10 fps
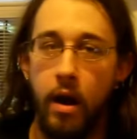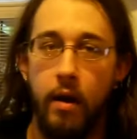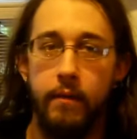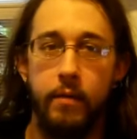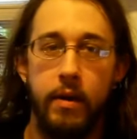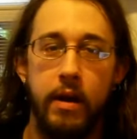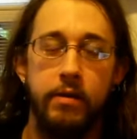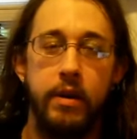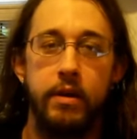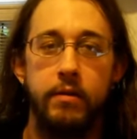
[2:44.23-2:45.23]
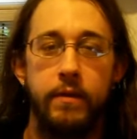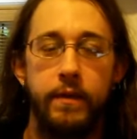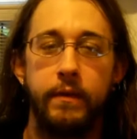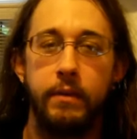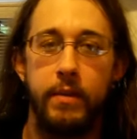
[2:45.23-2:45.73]
of around
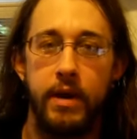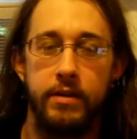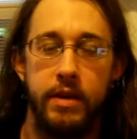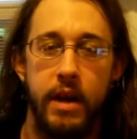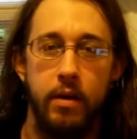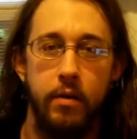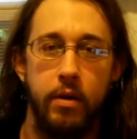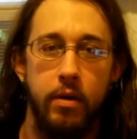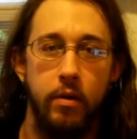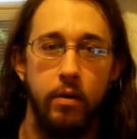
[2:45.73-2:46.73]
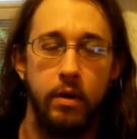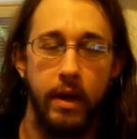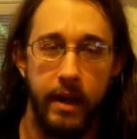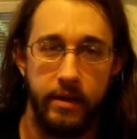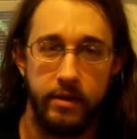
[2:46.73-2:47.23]
150 miles an hour or
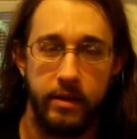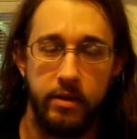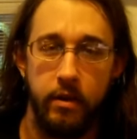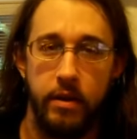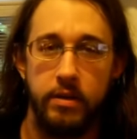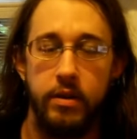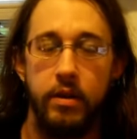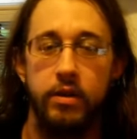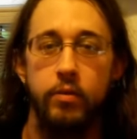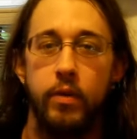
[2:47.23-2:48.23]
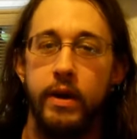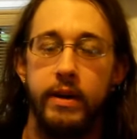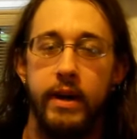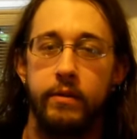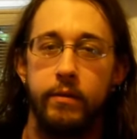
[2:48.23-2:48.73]
less. It's already starting to wind
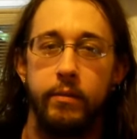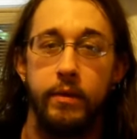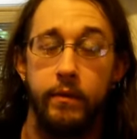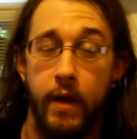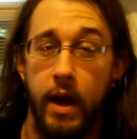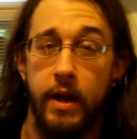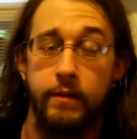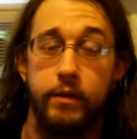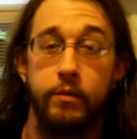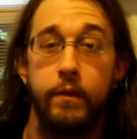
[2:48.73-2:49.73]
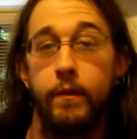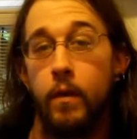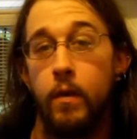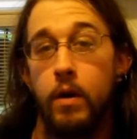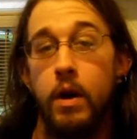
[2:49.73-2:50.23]
down from a 5 to a
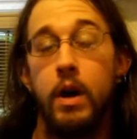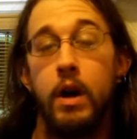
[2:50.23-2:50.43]
4.